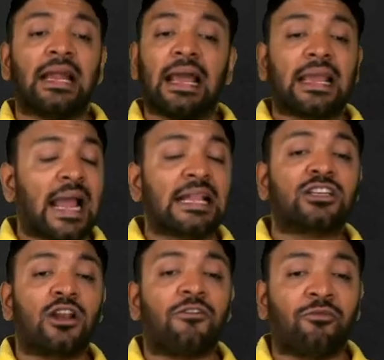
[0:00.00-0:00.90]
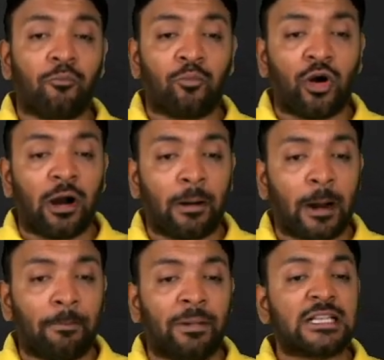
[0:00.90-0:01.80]
that I cancel
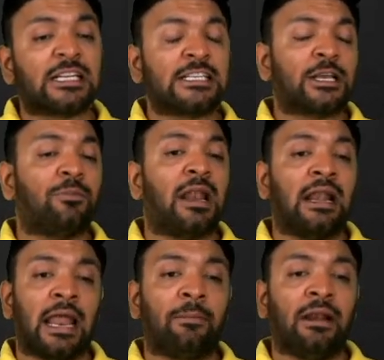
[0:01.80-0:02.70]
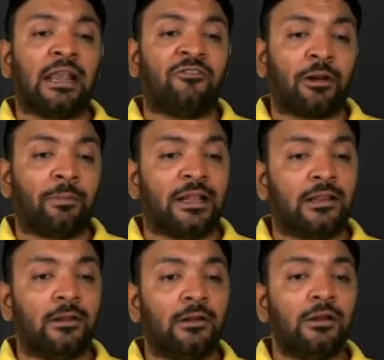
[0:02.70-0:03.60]
off bills receivable and liability for bill.
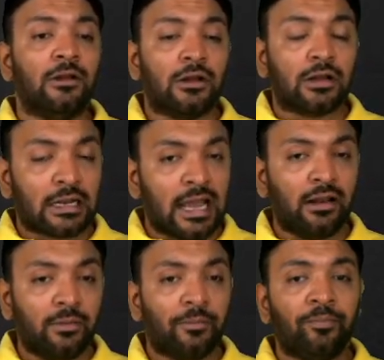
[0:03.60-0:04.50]
Clear?